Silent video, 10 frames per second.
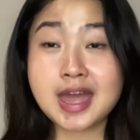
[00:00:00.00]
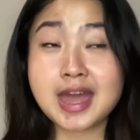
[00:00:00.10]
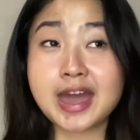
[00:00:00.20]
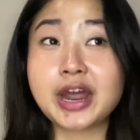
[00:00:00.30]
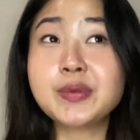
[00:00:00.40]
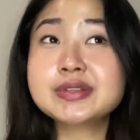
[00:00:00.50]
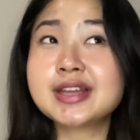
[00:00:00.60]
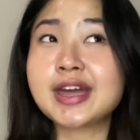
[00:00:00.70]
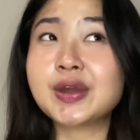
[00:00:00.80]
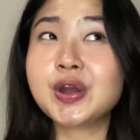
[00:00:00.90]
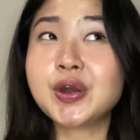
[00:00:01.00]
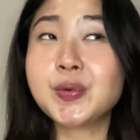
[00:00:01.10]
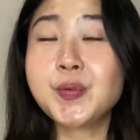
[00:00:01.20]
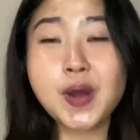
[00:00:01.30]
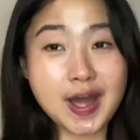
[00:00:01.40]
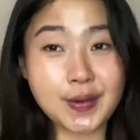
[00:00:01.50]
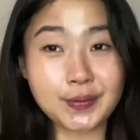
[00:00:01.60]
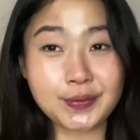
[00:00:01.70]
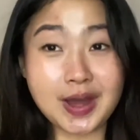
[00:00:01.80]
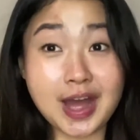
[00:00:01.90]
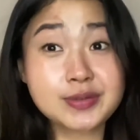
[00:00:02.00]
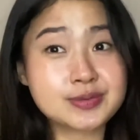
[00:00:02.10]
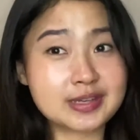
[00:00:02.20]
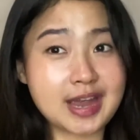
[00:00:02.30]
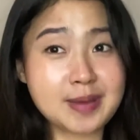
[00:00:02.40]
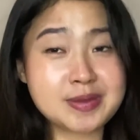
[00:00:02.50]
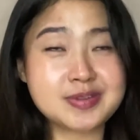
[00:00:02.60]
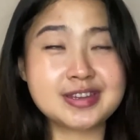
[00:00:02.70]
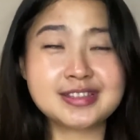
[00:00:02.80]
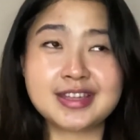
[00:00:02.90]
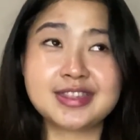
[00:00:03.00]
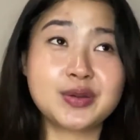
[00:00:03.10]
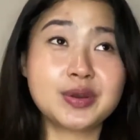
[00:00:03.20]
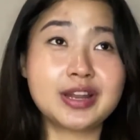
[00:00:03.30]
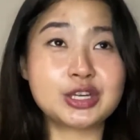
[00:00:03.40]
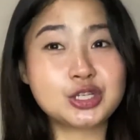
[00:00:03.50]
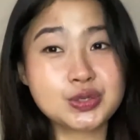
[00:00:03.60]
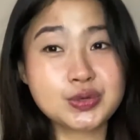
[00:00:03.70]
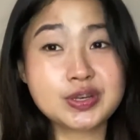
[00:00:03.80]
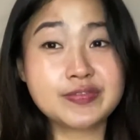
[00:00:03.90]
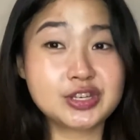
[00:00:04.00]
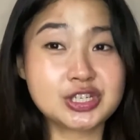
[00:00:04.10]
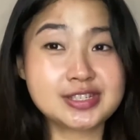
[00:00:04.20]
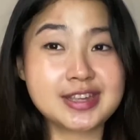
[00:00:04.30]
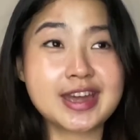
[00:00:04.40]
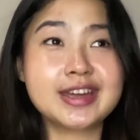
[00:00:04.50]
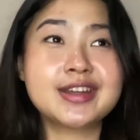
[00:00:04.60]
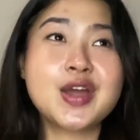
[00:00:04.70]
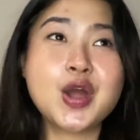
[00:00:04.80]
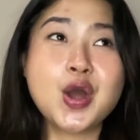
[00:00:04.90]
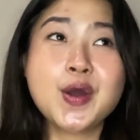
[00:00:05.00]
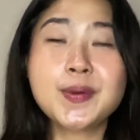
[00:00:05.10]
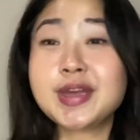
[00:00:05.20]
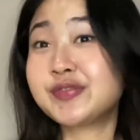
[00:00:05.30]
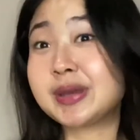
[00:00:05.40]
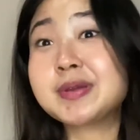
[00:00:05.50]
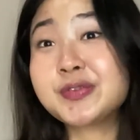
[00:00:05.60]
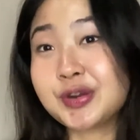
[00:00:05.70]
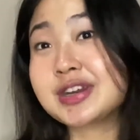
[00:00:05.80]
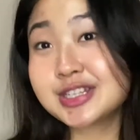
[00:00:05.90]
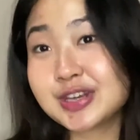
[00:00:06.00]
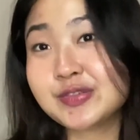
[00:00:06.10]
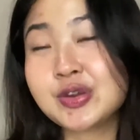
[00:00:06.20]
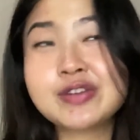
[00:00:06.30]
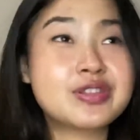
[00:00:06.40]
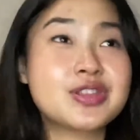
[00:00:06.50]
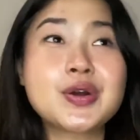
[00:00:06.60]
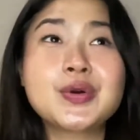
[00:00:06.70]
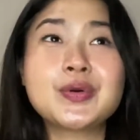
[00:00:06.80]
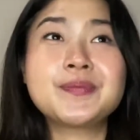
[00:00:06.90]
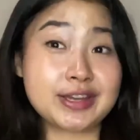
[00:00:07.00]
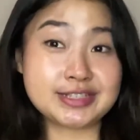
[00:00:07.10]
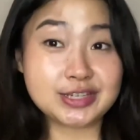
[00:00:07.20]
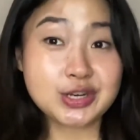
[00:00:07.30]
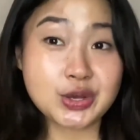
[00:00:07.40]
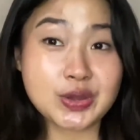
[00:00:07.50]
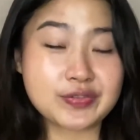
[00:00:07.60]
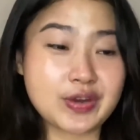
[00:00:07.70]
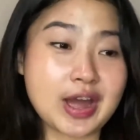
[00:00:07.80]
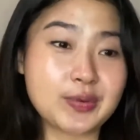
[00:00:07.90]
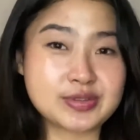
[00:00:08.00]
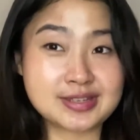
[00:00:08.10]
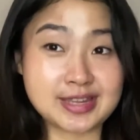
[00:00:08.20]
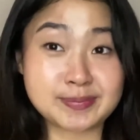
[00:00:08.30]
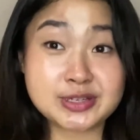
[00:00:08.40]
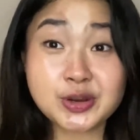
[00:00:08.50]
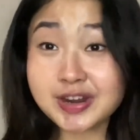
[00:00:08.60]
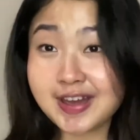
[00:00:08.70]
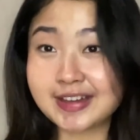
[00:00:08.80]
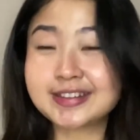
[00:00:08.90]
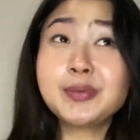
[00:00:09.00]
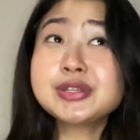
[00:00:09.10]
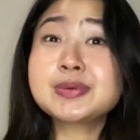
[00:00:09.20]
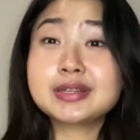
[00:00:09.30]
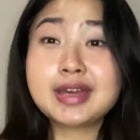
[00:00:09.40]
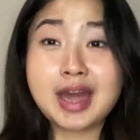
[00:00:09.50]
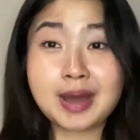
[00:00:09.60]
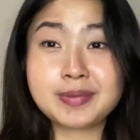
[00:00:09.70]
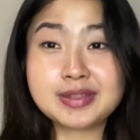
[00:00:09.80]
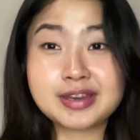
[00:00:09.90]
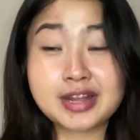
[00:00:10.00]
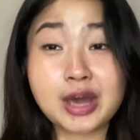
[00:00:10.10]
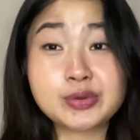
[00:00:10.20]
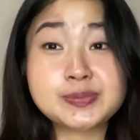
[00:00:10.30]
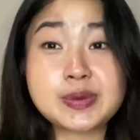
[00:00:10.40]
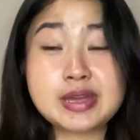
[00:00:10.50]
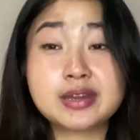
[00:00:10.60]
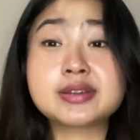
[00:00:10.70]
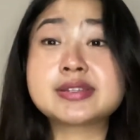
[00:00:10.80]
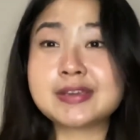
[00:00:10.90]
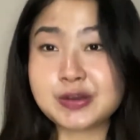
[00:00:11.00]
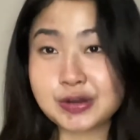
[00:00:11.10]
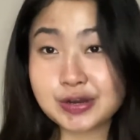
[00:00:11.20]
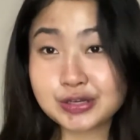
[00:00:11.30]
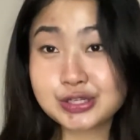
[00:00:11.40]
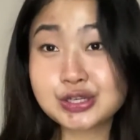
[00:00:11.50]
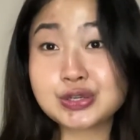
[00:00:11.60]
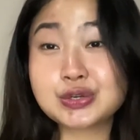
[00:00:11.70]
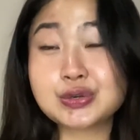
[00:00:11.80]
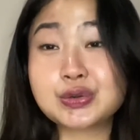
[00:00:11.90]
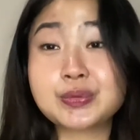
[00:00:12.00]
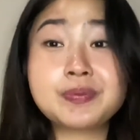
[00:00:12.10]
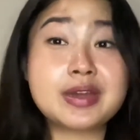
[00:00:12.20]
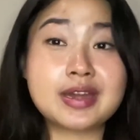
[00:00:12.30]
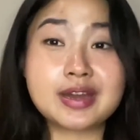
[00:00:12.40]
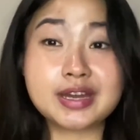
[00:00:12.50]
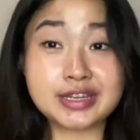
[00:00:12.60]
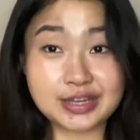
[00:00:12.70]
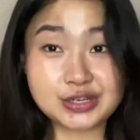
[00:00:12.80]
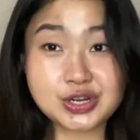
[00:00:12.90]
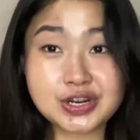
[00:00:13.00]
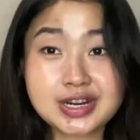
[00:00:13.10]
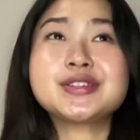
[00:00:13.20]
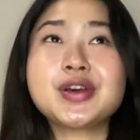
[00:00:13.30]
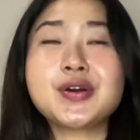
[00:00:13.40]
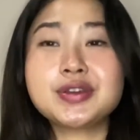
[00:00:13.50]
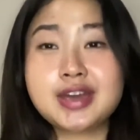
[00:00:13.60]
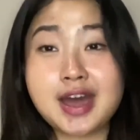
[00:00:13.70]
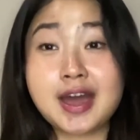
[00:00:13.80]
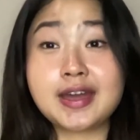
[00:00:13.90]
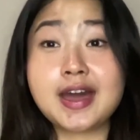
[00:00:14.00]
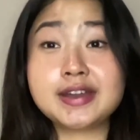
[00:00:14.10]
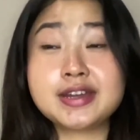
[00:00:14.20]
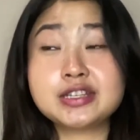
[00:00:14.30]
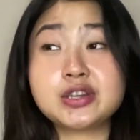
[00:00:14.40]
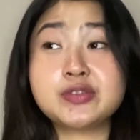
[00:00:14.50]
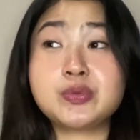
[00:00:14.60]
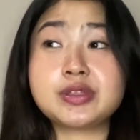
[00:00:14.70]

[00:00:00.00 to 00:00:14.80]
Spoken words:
And I was like, wow, I was really happy because like there were like 2 divisions that invited me for an interview even though I didn't know if I was accepted or not. I was really happy that I was being considered to be an intern. So yeah, I had the interview with